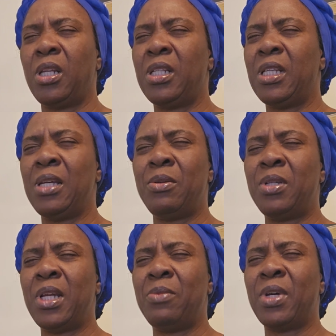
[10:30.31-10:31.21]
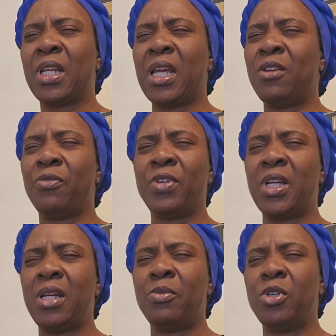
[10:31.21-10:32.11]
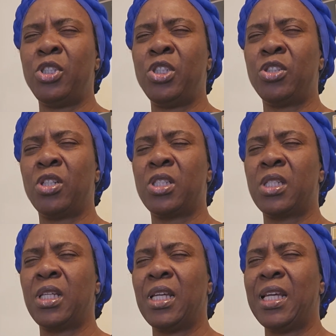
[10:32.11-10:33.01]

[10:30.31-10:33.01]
Let, let be cleared off in the name of Jesus.